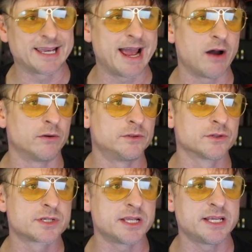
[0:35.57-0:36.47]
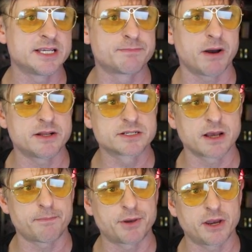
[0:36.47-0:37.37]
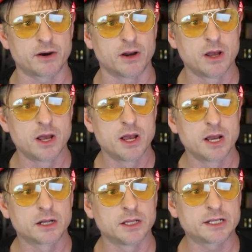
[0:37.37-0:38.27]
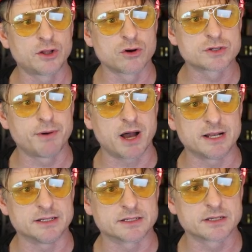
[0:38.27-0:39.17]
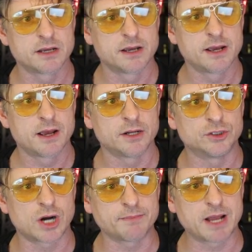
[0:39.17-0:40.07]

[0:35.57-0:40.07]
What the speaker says: account, you'll see these buttons up here. Click those buttons. Drop